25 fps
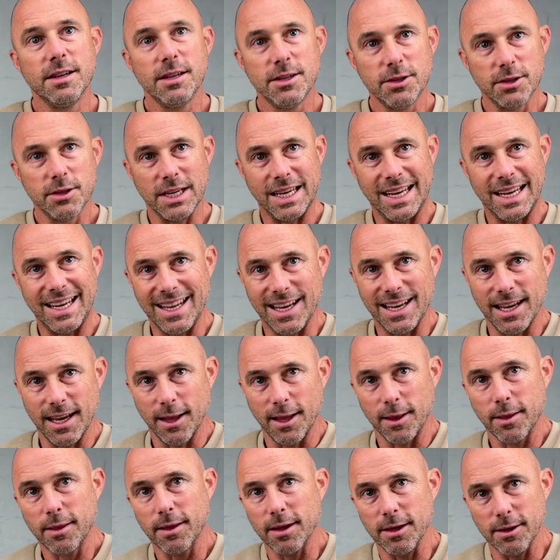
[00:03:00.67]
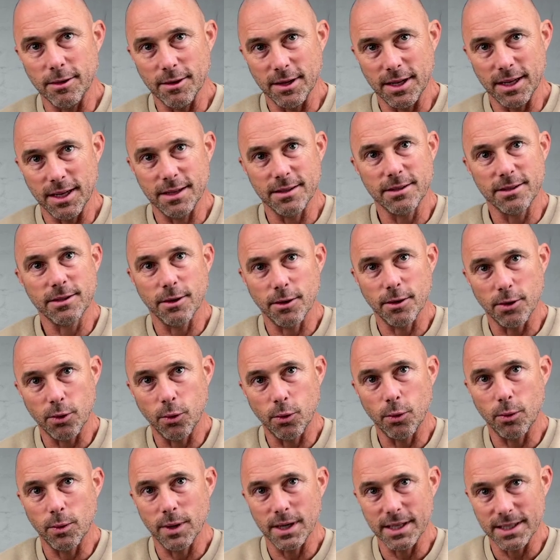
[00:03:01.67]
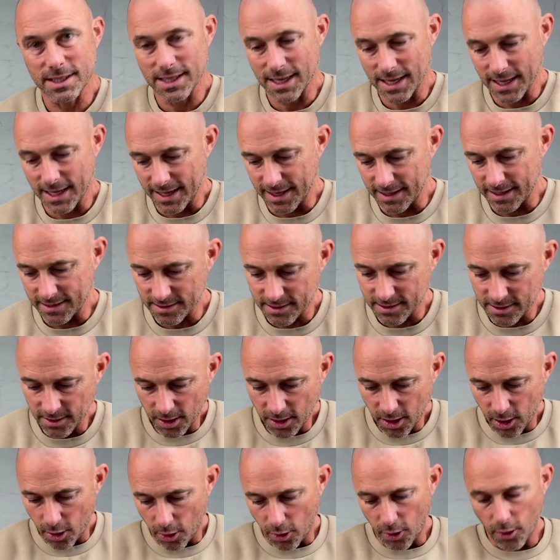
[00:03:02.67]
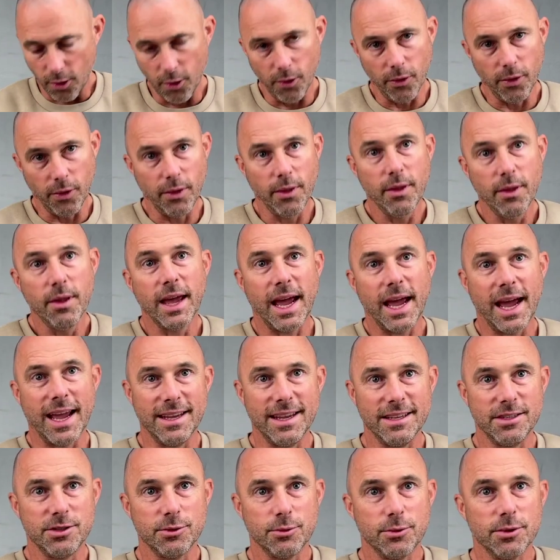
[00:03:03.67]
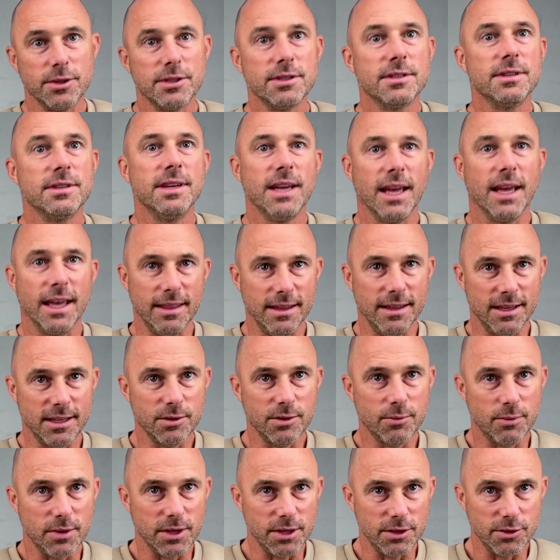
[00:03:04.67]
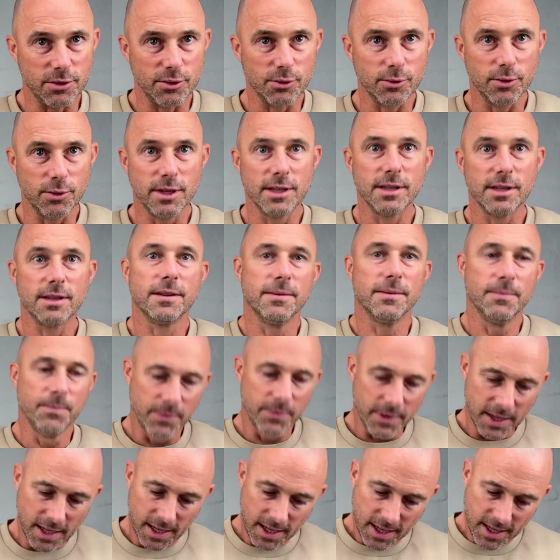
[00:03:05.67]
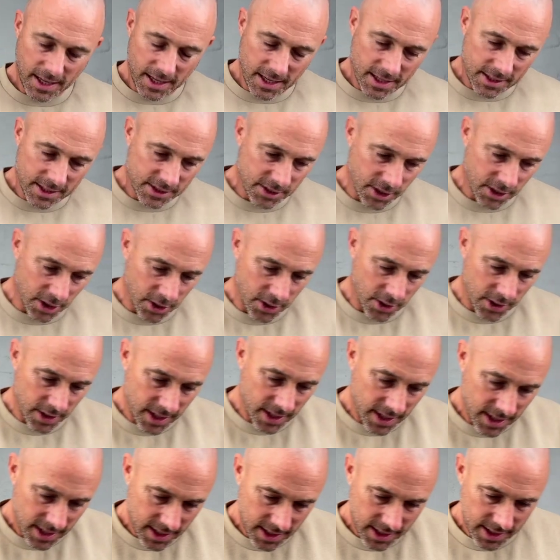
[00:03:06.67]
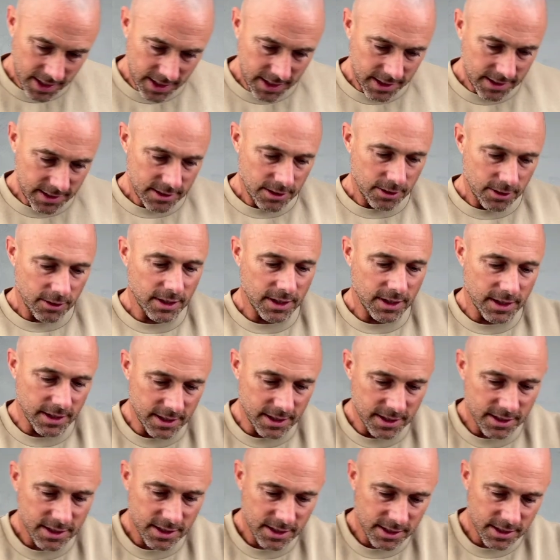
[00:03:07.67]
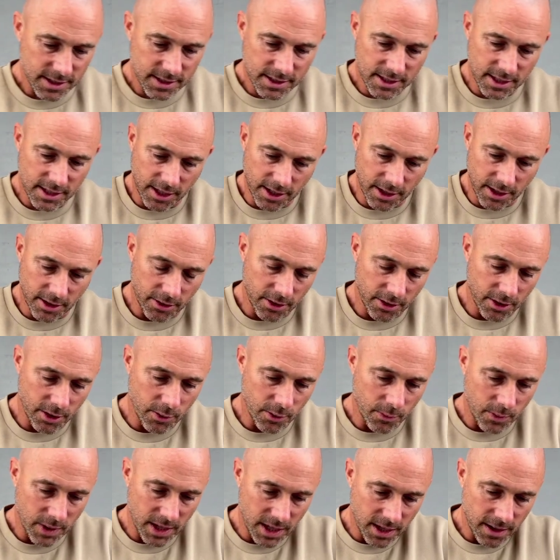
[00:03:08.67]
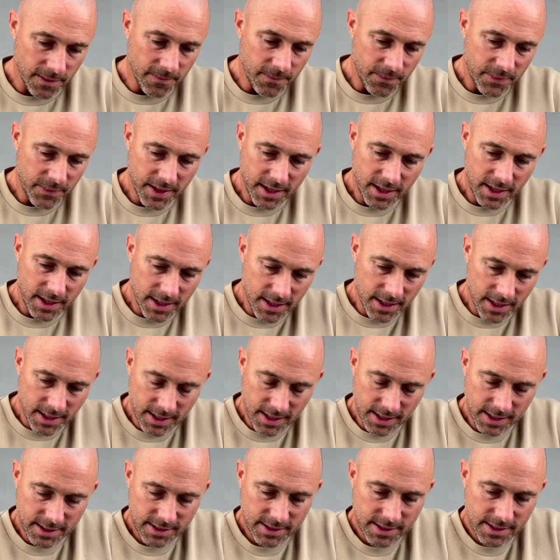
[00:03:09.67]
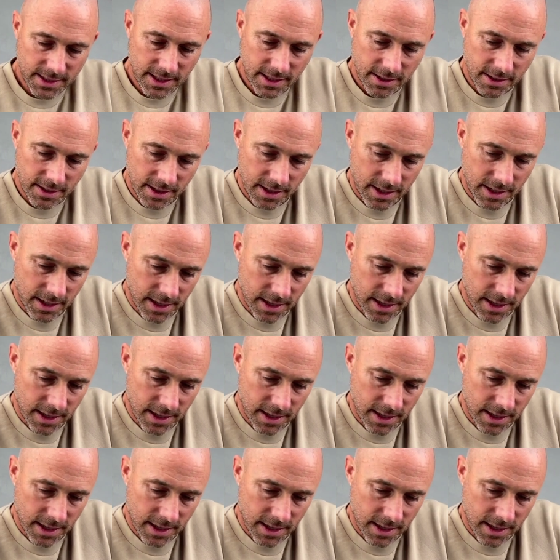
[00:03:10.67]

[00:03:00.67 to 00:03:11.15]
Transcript: to any length that you need, so it always lands on a joist, and that's where you join it. So let's look at this scenario where, let's say,